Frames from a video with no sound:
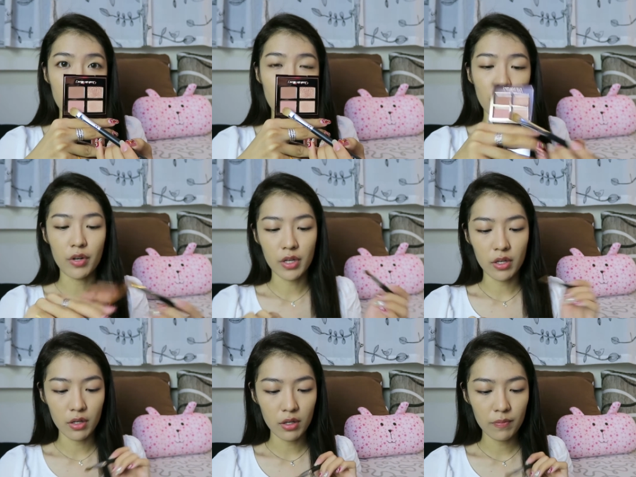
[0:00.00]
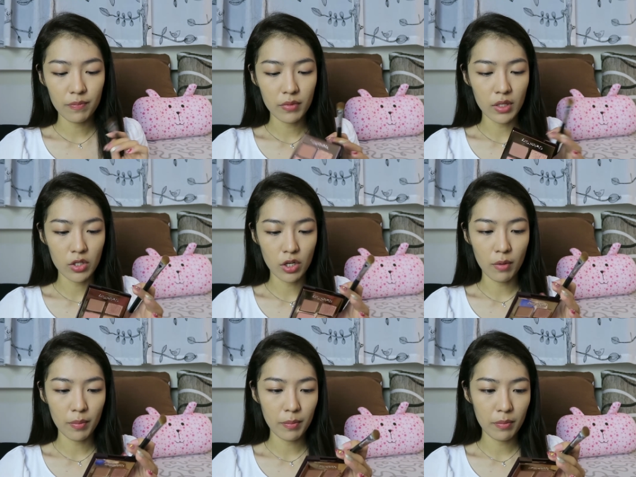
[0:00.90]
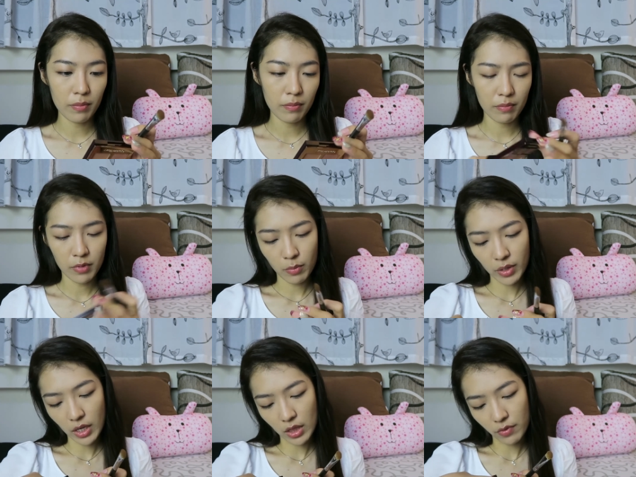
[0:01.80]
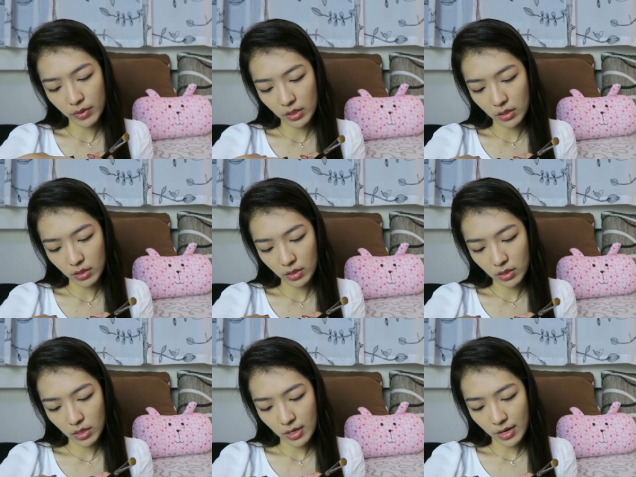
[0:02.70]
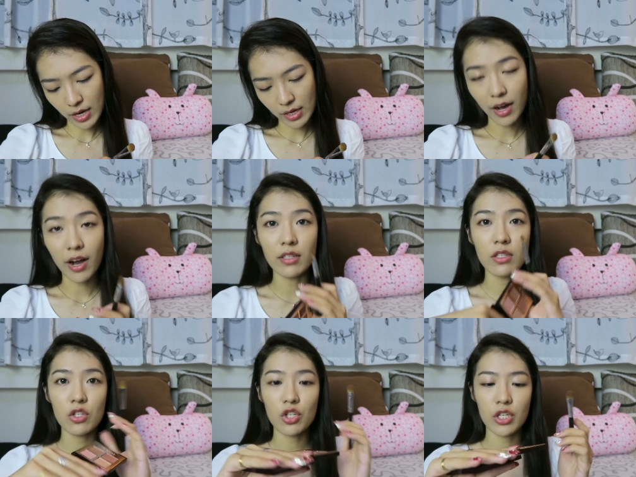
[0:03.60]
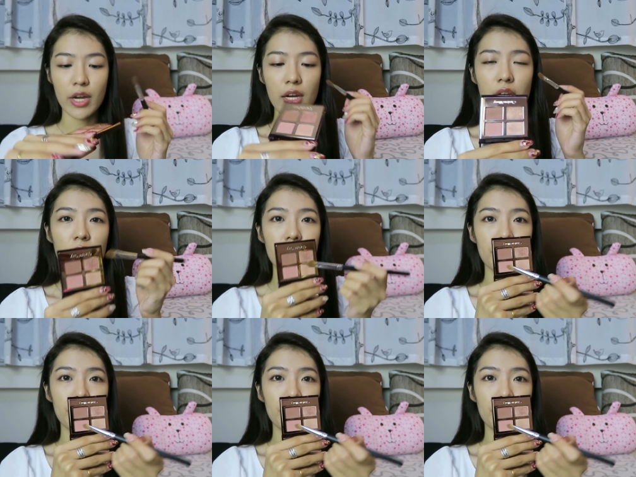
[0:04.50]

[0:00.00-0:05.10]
over here, the top. What color is this? Enhanced shade.